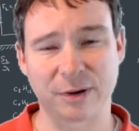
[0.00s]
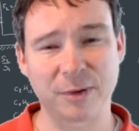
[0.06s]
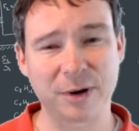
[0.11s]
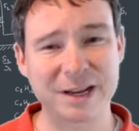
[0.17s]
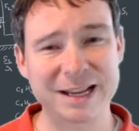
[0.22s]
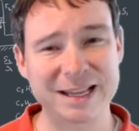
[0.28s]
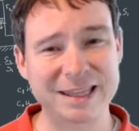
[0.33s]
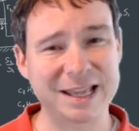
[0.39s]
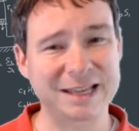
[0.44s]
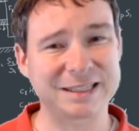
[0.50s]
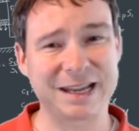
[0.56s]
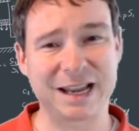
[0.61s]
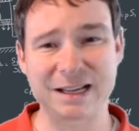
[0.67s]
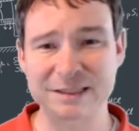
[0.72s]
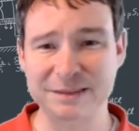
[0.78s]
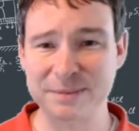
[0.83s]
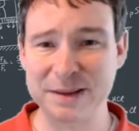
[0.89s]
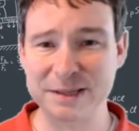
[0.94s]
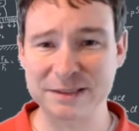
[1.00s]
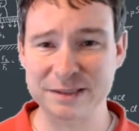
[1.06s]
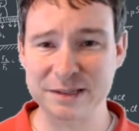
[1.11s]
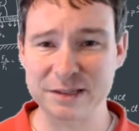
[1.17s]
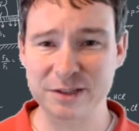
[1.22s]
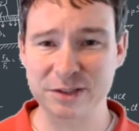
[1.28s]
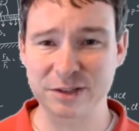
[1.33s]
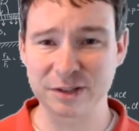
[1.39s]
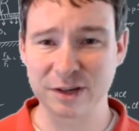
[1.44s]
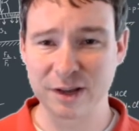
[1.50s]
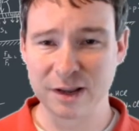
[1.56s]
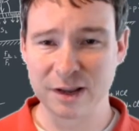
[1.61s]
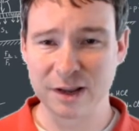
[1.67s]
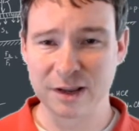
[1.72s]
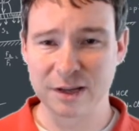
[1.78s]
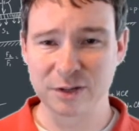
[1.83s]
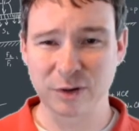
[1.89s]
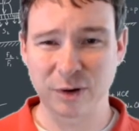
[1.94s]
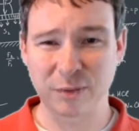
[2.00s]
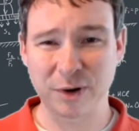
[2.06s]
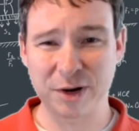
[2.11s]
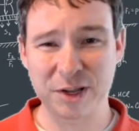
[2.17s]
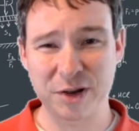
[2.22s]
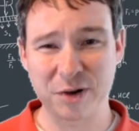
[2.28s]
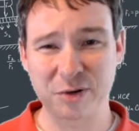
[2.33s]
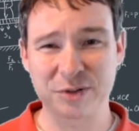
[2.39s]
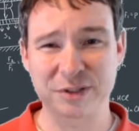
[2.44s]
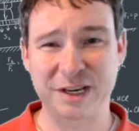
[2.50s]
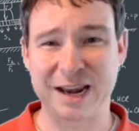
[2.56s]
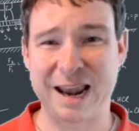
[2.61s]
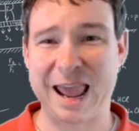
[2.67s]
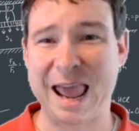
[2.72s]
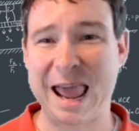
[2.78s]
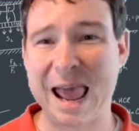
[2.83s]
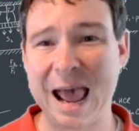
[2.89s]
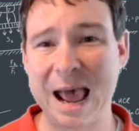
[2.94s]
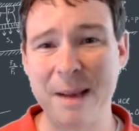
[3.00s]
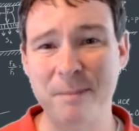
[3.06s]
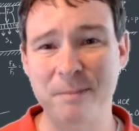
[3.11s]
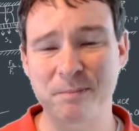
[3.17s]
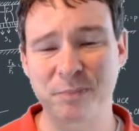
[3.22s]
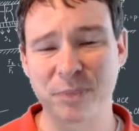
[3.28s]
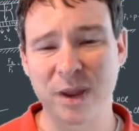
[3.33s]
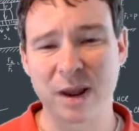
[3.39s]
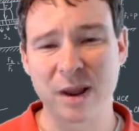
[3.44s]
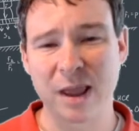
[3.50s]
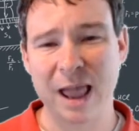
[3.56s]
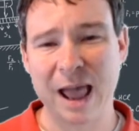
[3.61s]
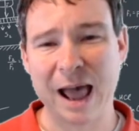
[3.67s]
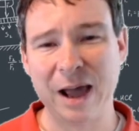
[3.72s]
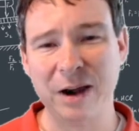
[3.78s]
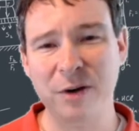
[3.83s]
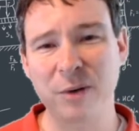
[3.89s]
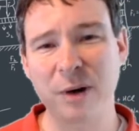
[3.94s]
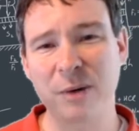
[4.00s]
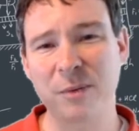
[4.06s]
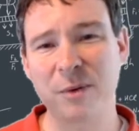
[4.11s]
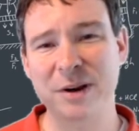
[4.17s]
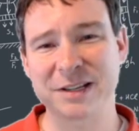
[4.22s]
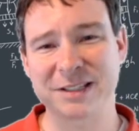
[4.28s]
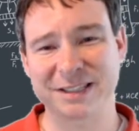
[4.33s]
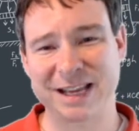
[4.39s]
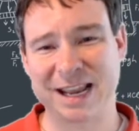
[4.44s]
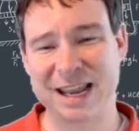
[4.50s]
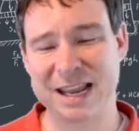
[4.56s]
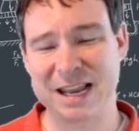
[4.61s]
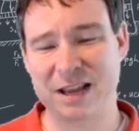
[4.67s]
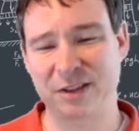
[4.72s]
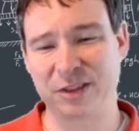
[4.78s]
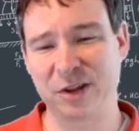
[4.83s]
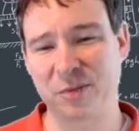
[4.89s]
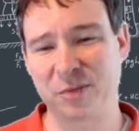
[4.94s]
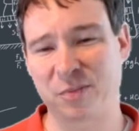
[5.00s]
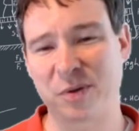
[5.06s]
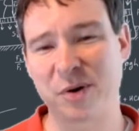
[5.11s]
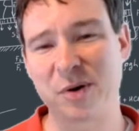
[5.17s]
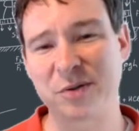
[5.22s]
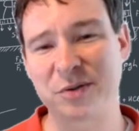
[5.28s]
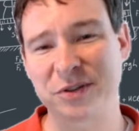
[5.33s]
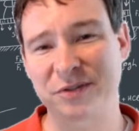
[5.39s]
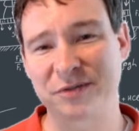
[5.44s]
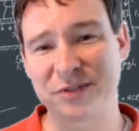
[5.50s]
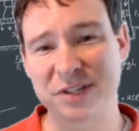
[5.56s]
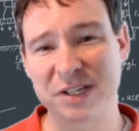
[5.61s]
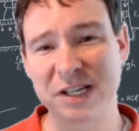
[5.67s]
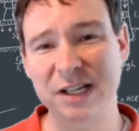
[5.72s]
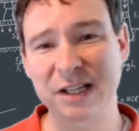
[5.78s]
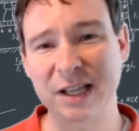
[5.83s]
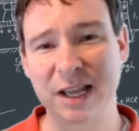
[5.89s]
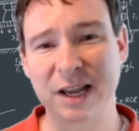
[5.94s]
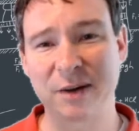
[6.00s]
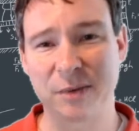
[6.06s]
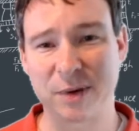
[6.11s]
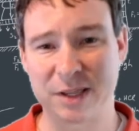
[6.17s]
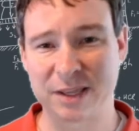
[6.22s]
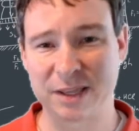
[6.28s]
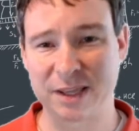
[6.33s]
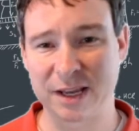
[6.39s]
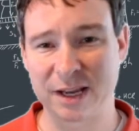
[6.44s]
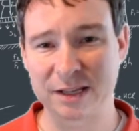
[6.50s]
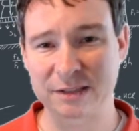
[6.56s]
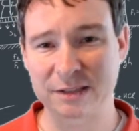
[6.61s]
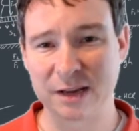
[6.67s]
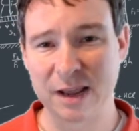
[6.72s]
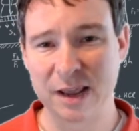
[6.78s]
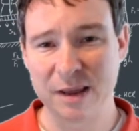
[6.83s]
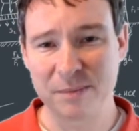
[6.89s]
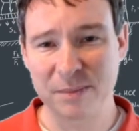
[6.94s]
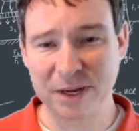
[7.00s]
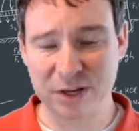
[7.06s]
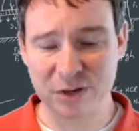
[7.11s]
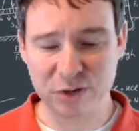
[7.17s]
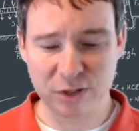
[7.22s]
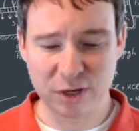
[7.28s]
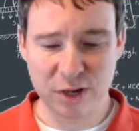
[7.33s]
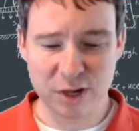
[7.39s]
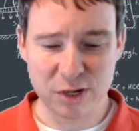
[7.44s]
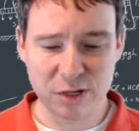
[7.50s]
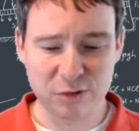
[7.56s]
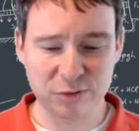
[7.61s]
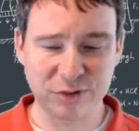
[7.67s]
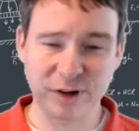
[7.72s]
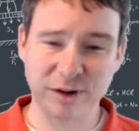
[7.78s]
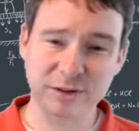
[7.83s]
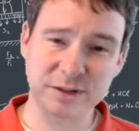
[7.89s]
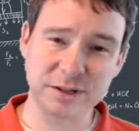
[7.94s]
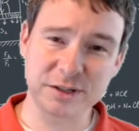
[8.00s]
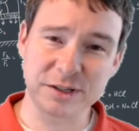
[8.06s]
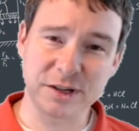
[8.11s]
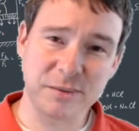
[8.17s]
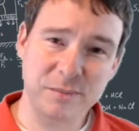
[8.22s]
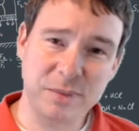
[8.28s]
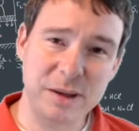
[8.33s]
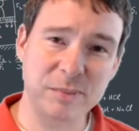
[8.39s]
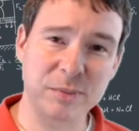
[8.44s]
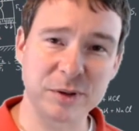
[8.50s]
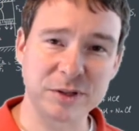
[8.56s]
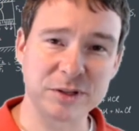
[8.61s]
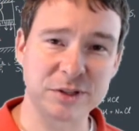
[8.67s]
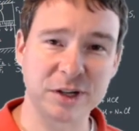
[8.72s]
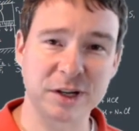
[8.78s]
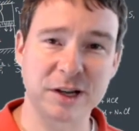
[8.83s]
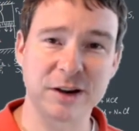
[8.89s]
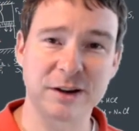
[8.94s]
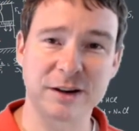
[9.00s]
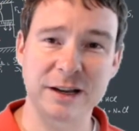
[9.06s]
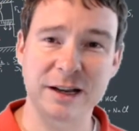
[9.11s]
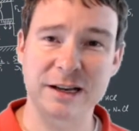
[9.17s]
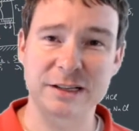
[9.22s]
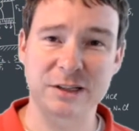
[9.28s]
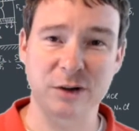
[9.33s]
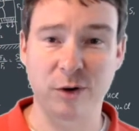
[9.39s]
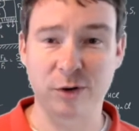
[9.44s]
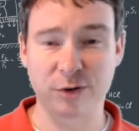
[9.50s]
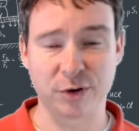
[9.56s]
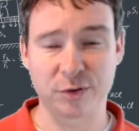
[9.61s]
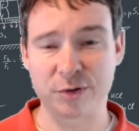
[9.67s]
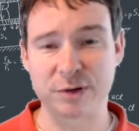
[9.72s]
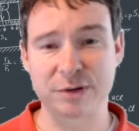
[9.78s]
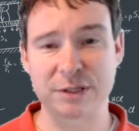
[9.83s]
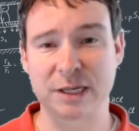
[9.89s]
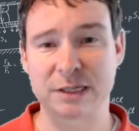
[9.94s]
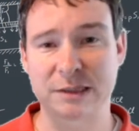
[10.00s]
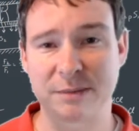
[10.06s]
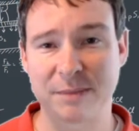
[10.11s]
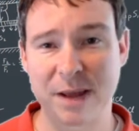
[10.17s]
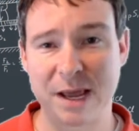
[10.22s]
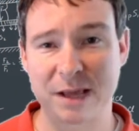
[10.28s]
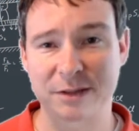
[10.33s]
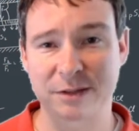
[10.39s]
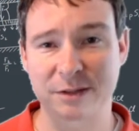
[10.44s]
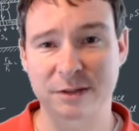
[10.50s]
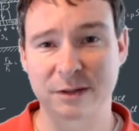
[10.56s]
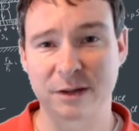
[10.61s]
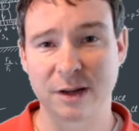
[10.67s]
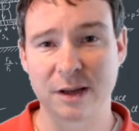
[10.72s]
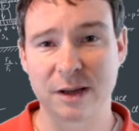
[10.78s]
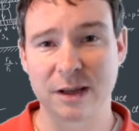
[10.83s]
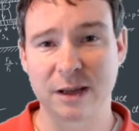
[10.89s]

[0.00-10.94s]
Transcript: Do I want to get that text message? Do I want to use an app? How do I want to take the approach of dealing with this? Because you talk to some people in security and they say, oh, don't use SMS.